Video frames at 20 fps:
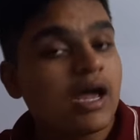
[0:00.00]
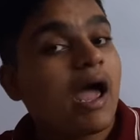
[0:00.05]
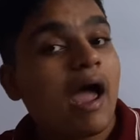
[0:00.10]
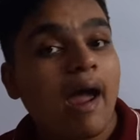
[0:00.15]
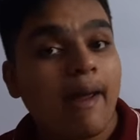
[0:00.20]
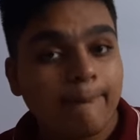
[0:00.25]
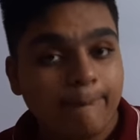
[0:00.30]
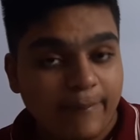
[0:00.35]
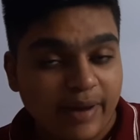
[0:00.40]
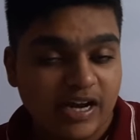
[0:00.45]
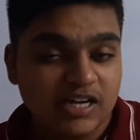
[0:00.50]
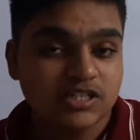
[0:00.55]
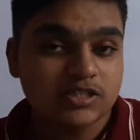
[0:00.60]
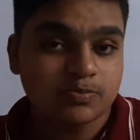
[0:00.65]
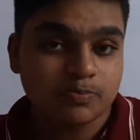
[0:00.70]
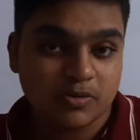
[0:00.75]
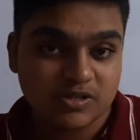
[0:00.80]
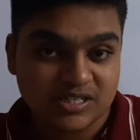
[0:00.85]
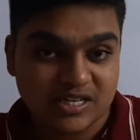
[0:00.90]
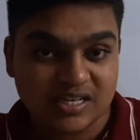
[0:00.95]
and males
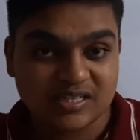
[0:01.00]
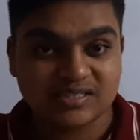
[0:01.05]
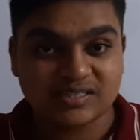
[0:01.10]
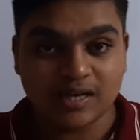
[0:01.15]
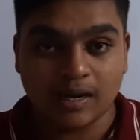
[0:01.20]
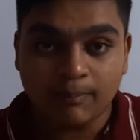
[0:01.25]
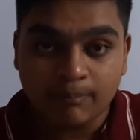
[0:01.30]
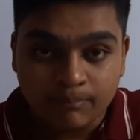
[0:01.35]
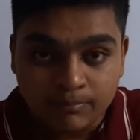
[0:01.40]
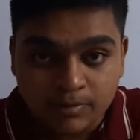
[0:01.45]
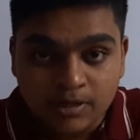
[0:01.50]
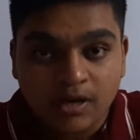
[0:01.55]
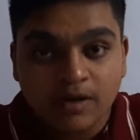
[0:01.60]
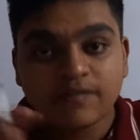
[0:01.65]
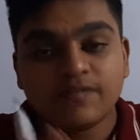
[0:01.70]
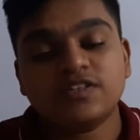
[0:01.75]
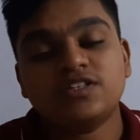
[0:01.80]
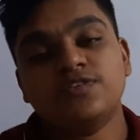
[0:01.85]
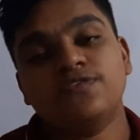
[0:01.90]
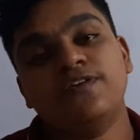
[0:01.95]
possess some
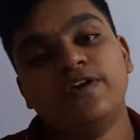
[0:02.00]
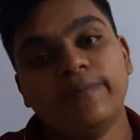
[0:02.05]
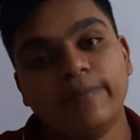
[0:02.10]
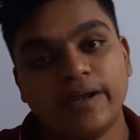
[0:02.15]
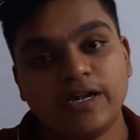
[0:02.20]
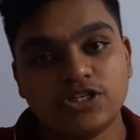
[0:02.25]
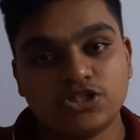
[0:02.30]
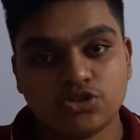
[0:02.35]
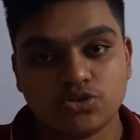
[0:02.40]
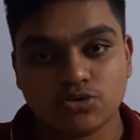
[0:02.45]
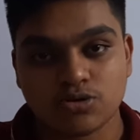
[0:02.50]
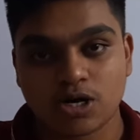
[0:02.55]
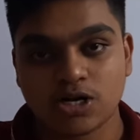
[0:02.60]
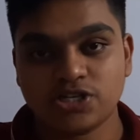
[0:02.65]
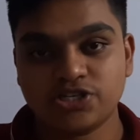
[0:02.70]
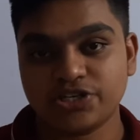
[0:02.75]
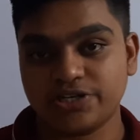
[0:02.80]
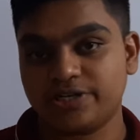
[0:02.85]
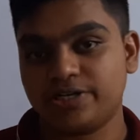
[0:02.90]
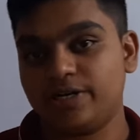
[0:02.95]
which females do not
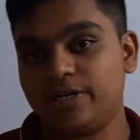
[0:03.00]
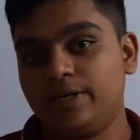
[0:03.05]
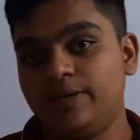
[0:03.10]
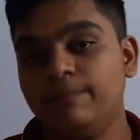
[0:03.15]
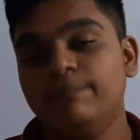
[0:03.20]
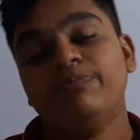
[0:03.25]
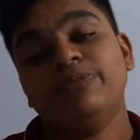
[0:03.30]
generally.